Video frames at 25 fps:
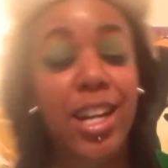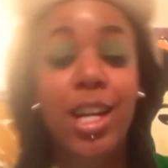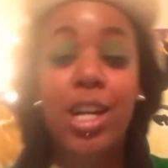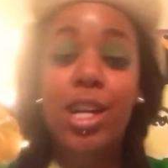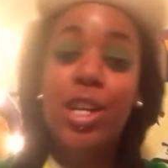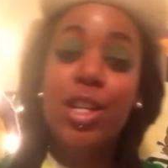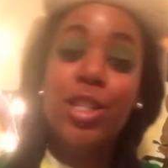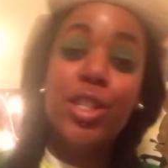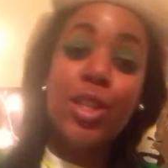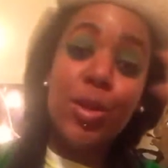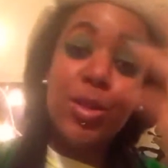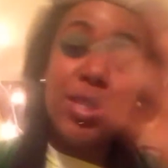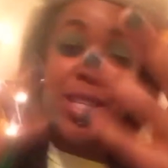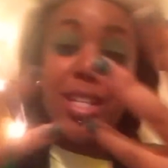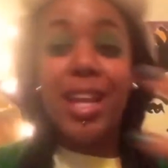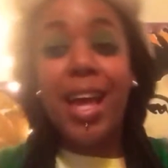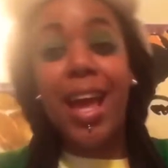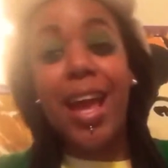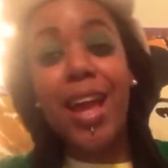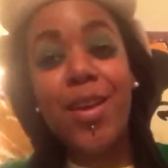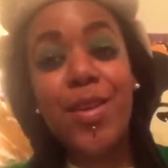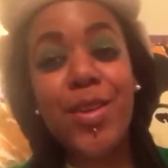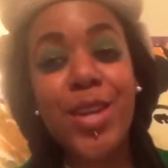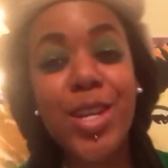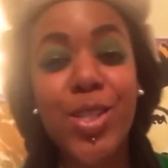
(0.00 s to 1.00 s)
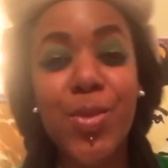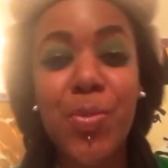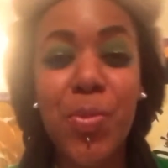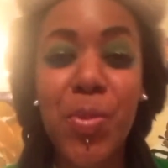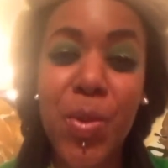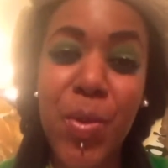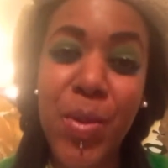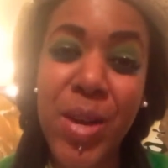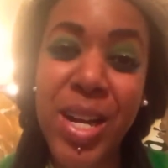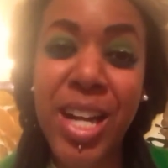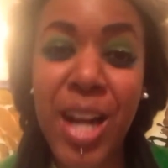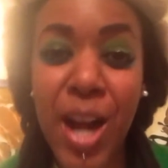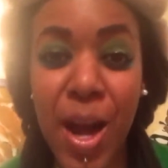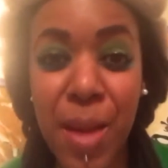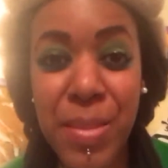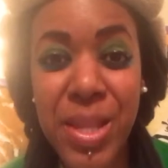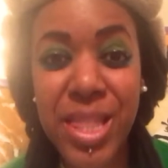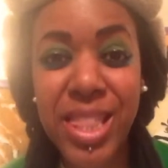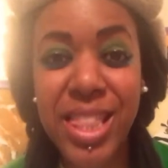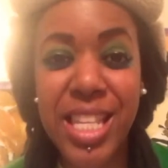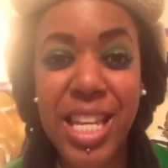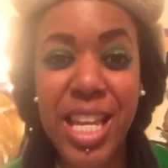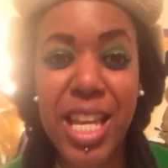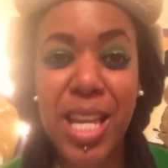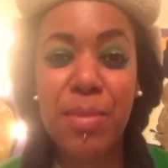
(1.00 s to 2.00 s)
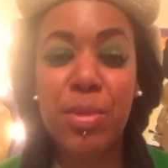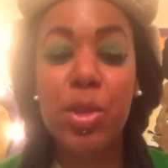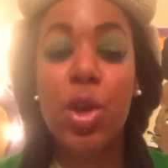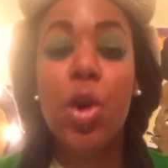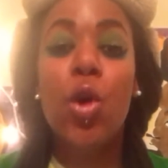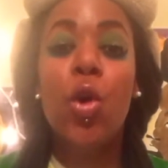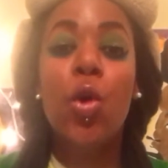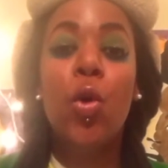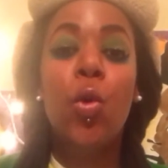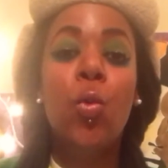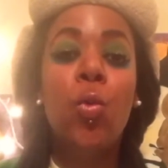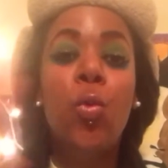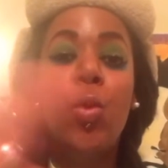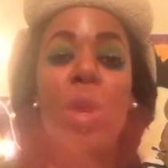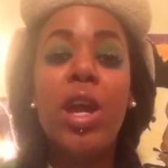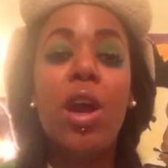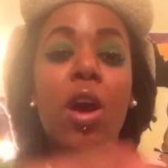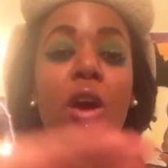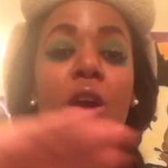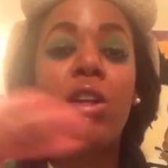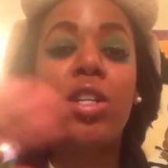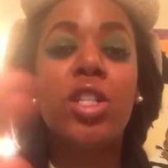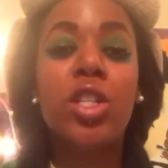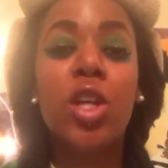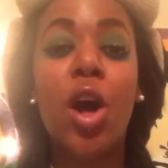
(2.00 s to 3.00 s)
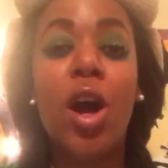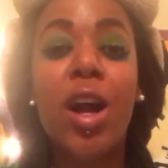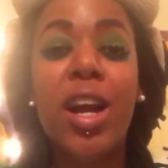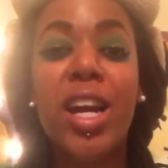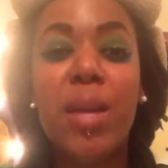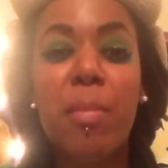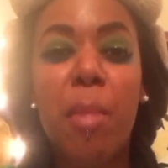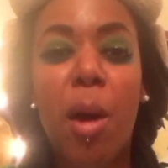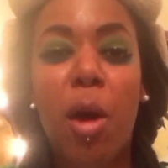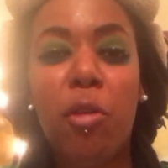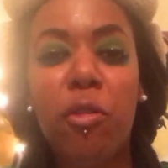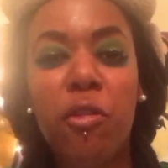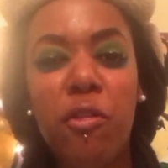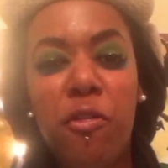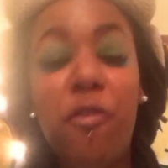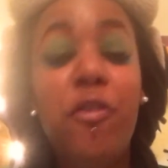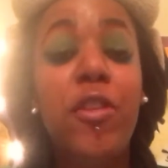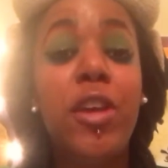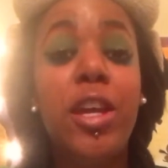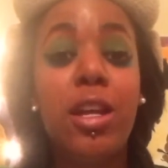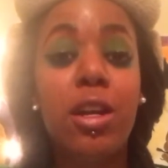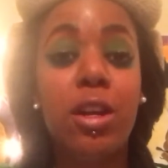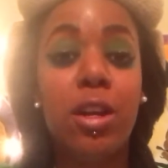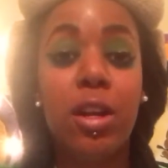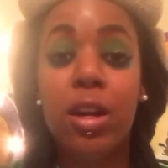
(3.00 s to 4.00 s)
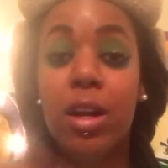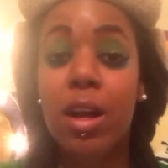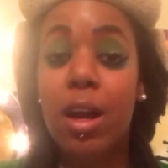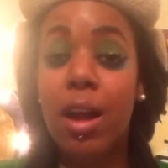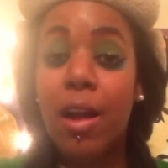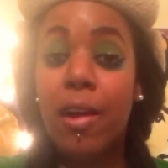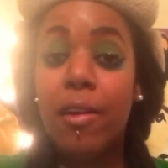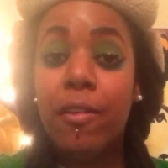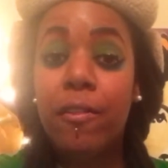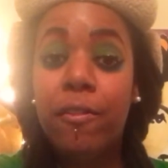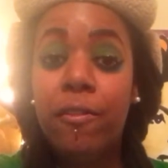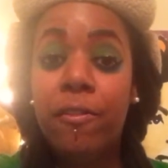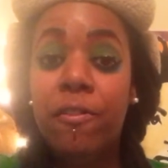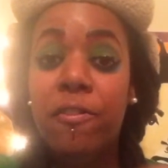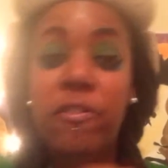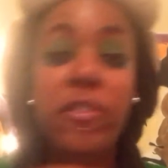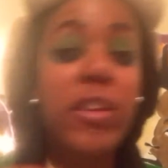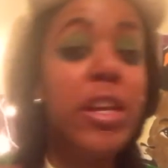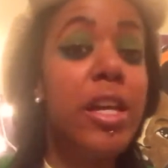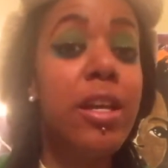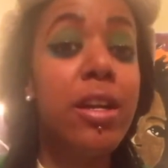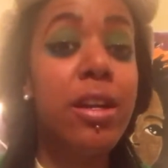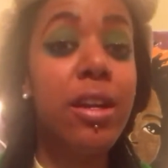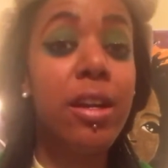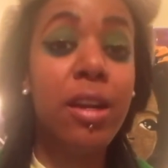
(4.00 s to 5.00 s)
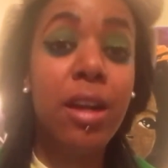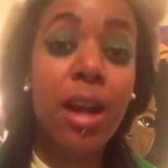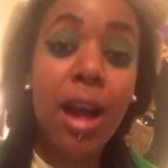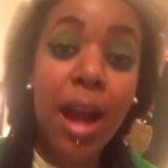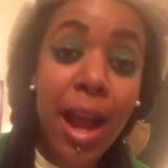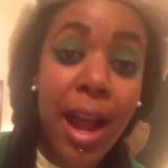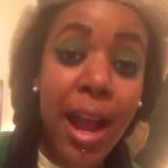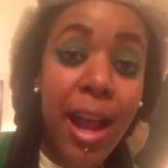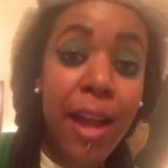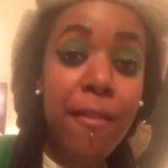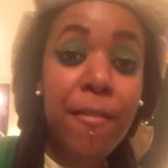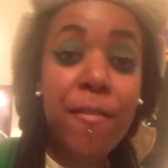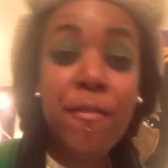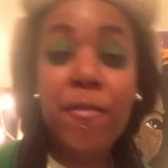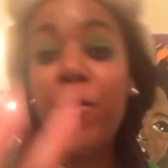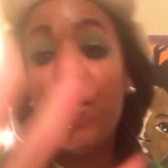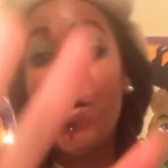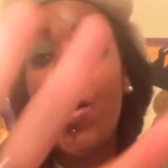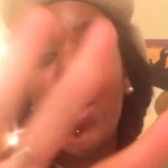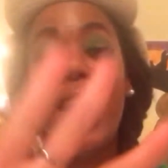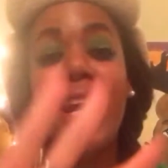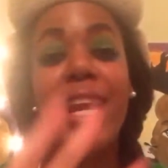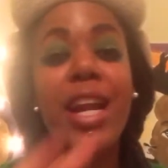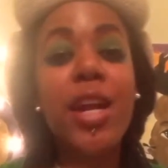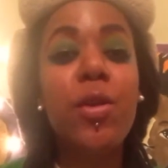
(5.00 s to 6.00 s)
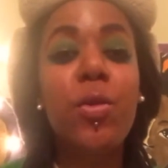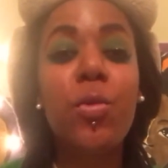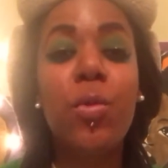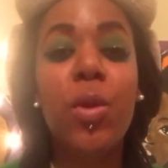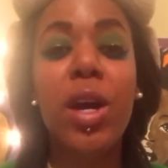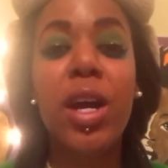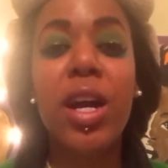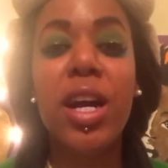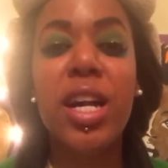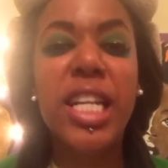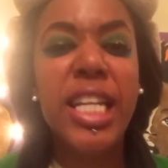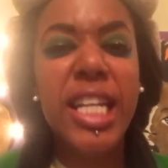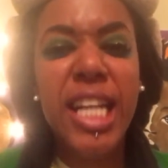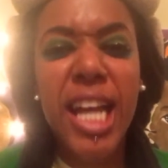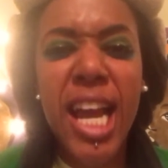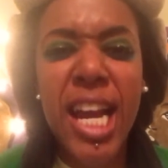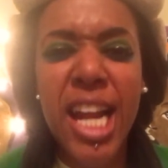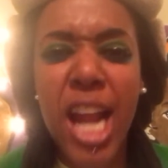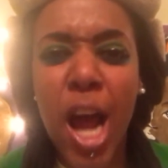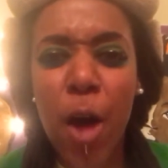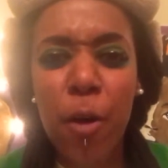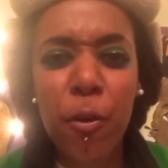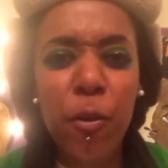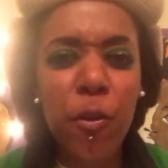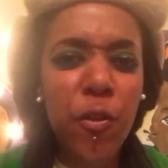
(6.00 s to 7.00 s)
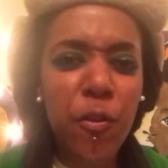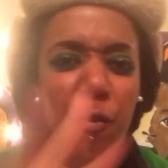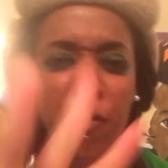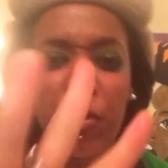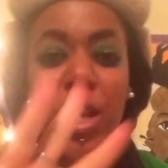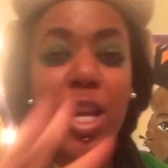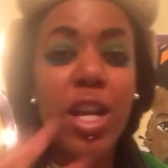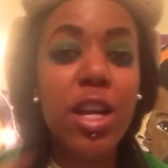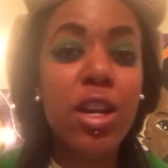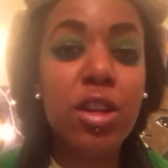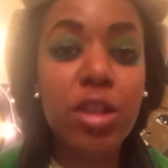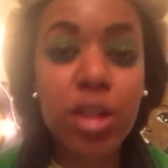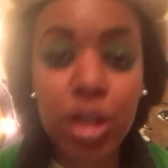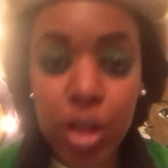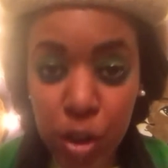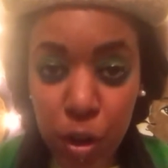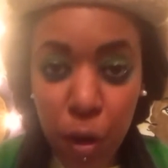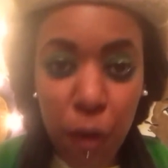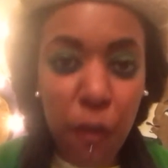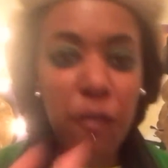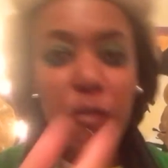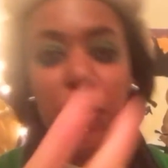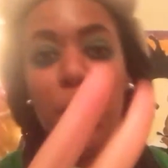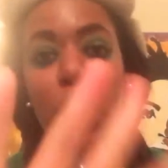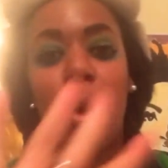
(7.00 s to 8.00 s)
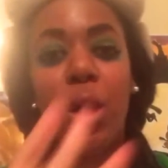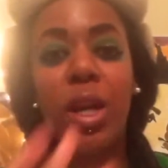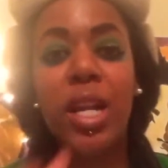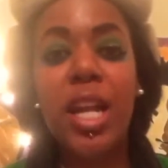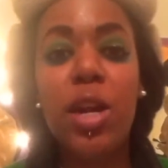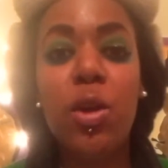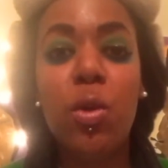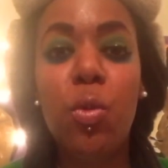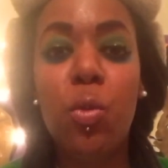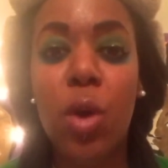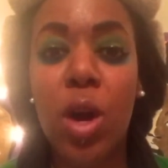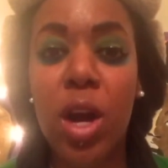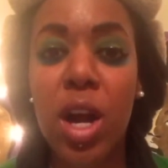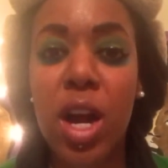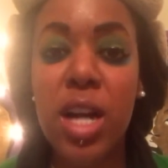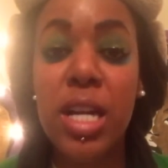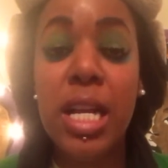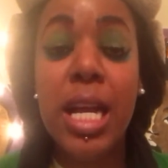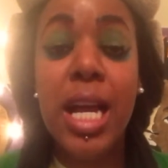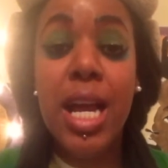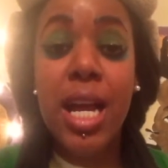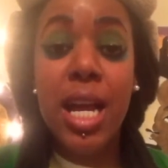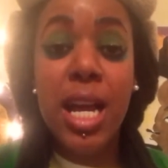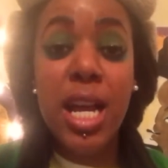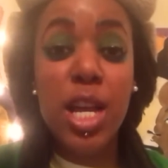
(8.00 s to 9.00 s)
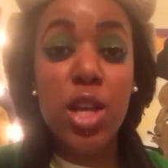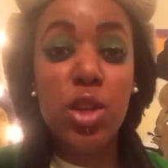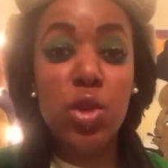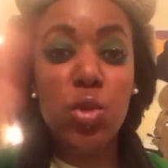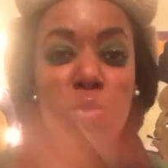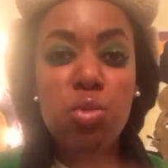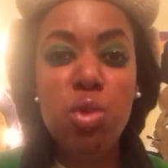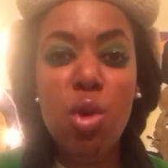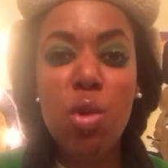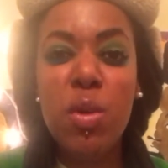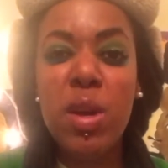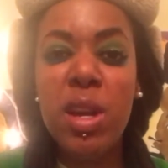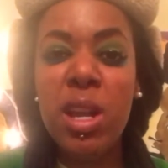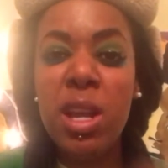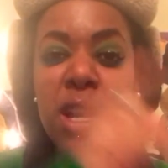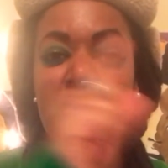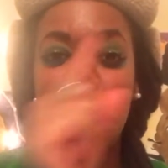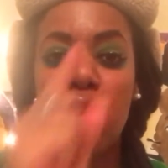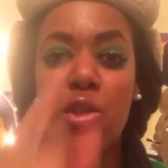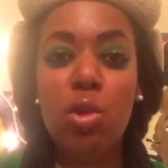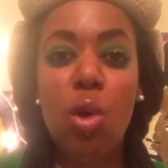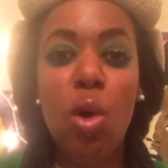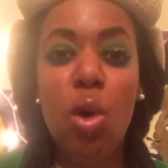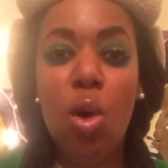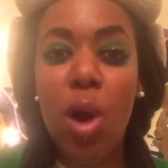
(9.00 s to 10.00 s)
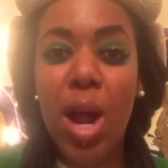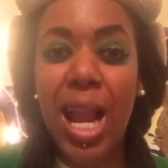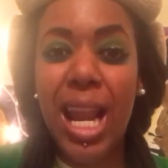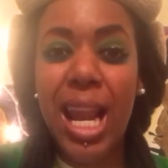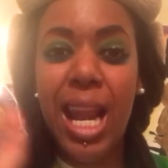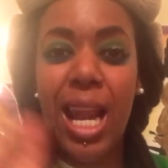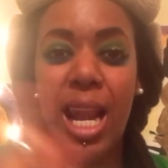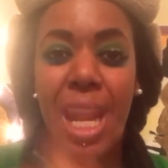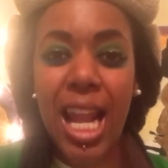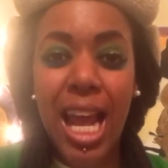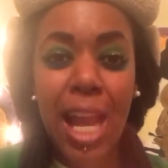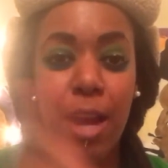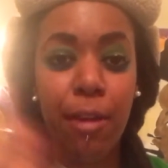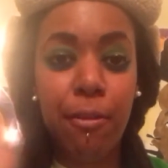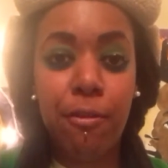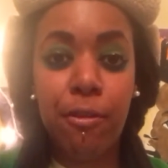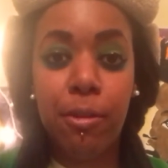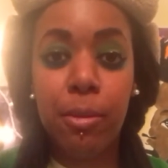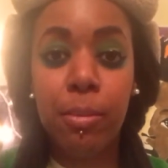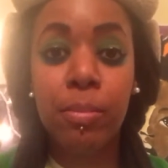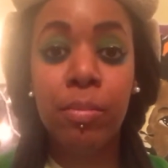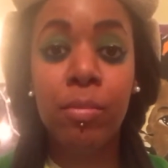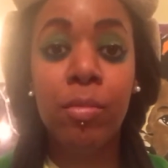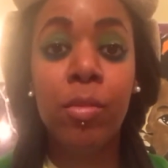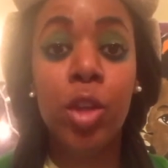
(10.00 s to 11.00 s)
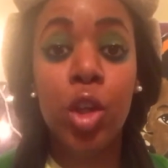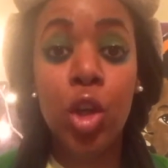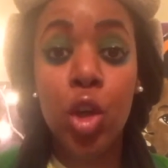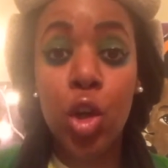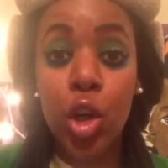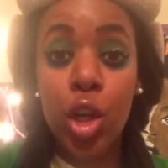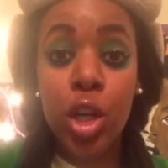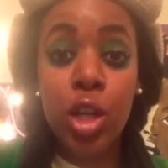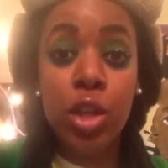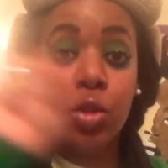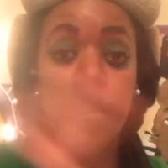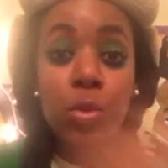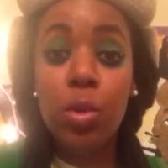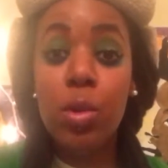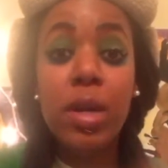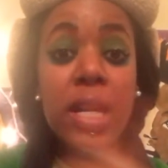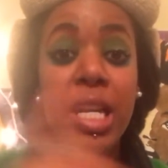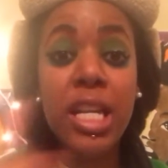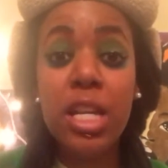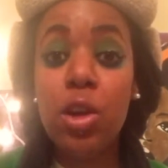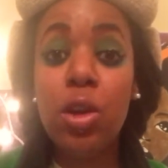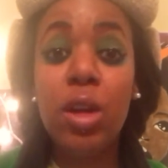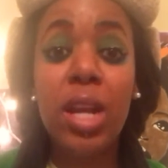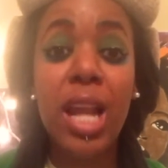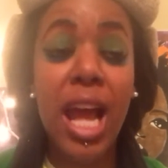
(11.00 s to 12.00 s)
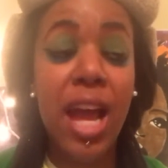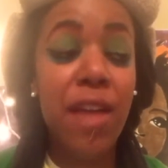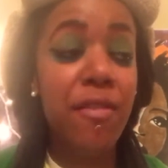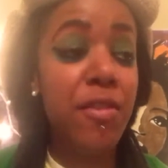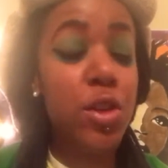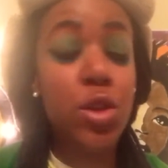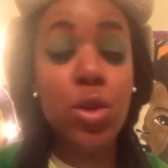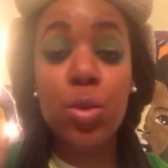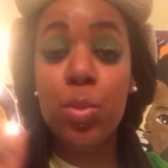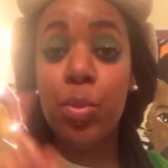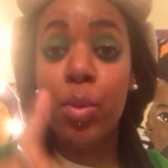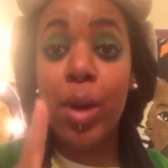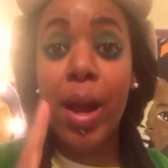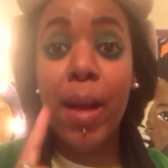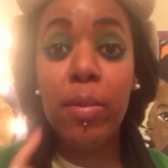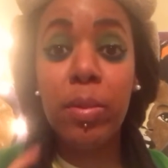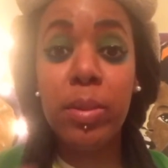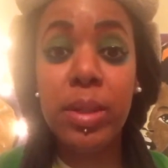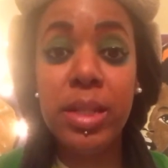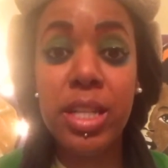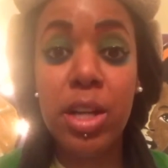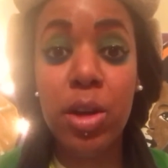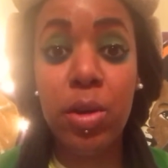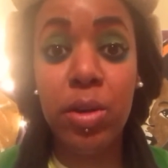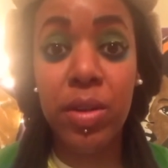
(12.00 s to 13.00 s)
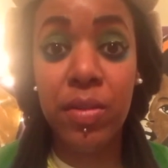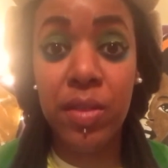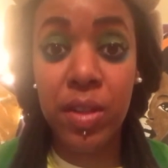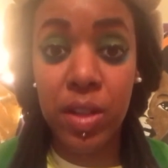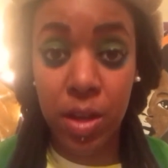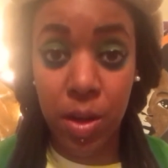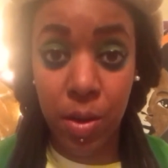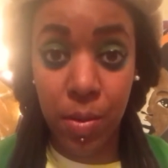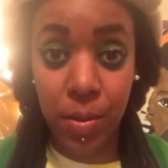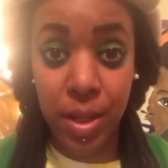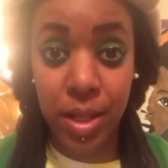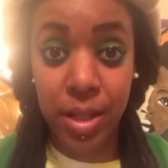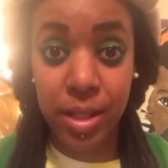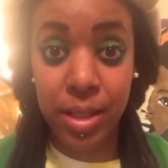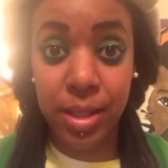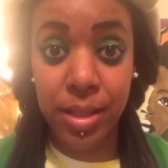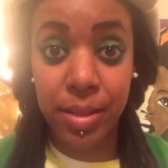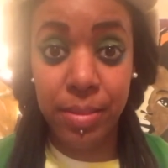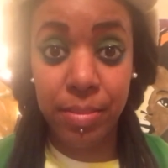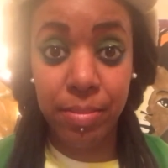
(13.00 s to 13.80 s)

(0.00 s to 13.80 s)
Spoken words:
So today on Exploring Common Themes, we are talking about fear. Fear, a four-letter word, and how fear, this four-letter word, is ruining your life. It's ruining your life, and you probably don't even know it.